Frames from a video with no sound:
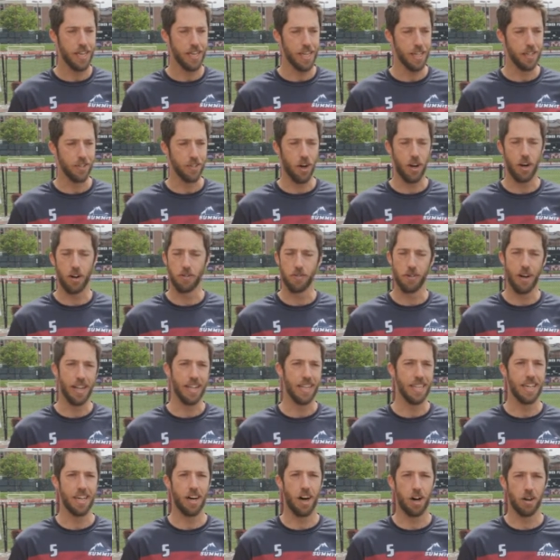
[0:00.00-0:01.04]
is
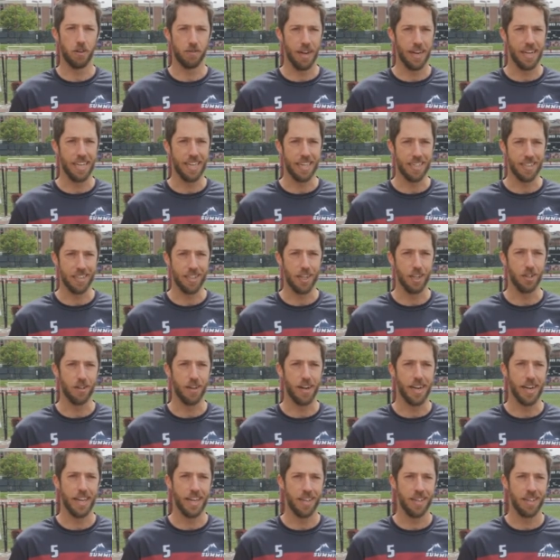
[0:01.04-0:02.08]
already already
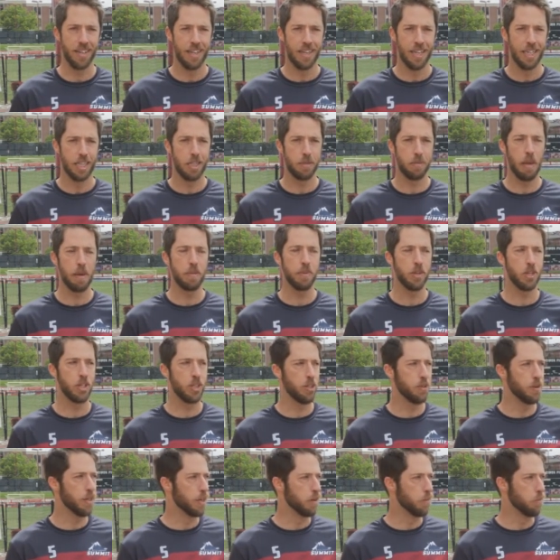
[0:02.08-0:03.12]
exhilarating. To be able to
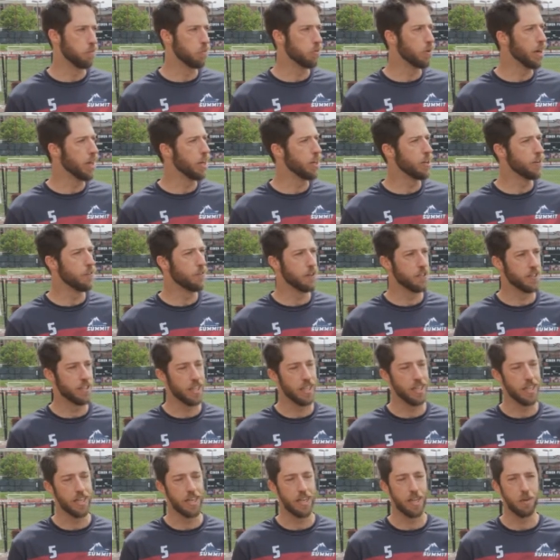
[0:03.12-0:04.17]
do it in a brand new
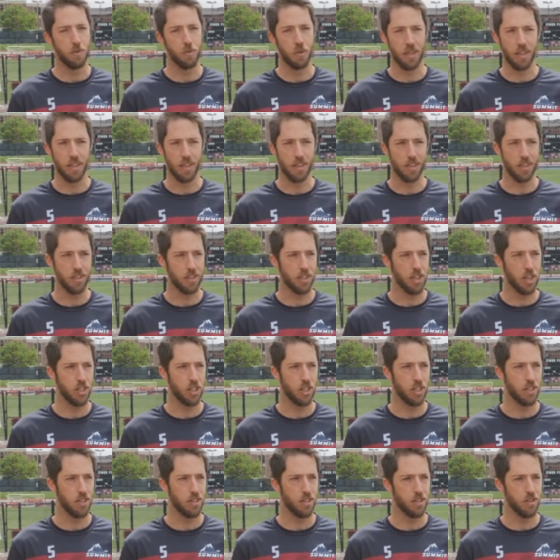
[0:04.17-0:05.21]
facility with a, such
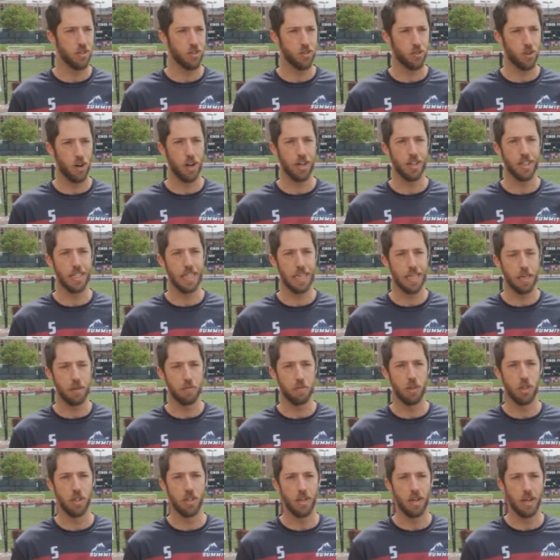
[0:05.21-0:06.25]
a strongly
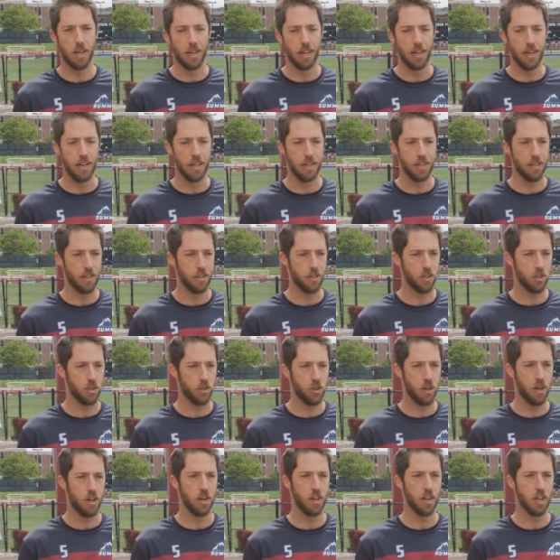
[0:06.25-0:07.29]
commun- uh,
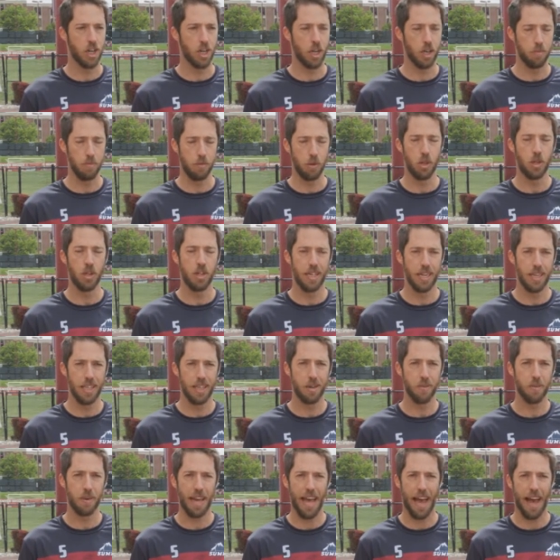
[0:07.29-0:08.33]
strong community
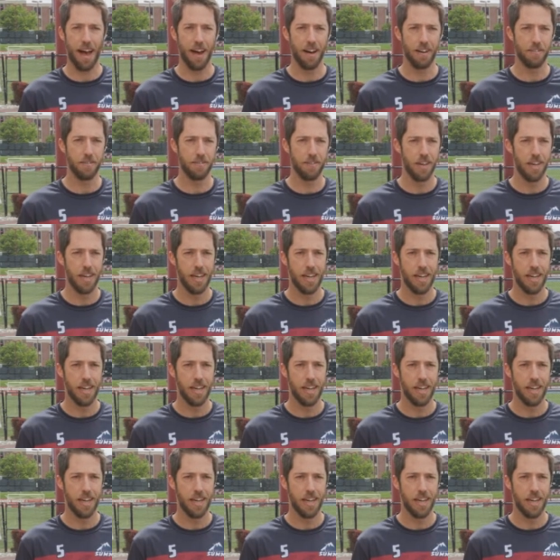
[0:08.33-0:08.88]
that we have